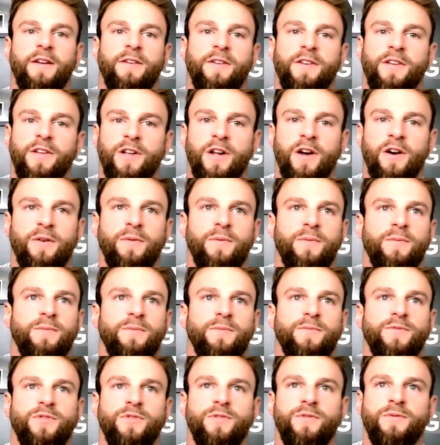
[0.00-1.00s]
you know,
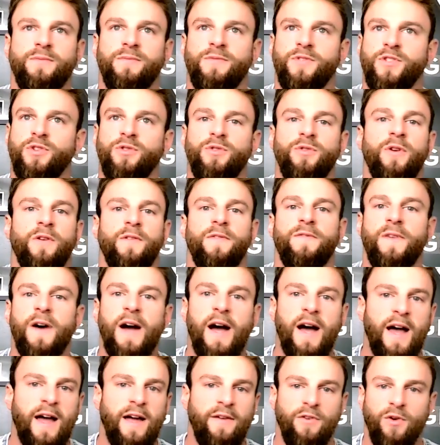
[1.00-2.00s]
2 of
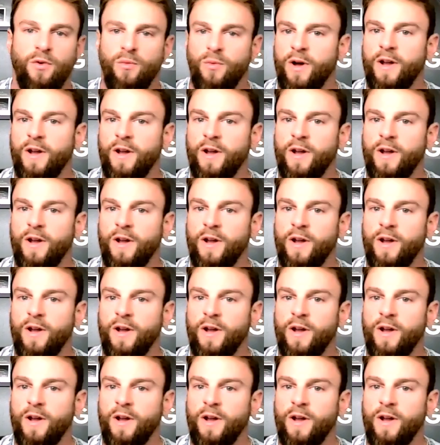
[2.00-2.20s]
5 or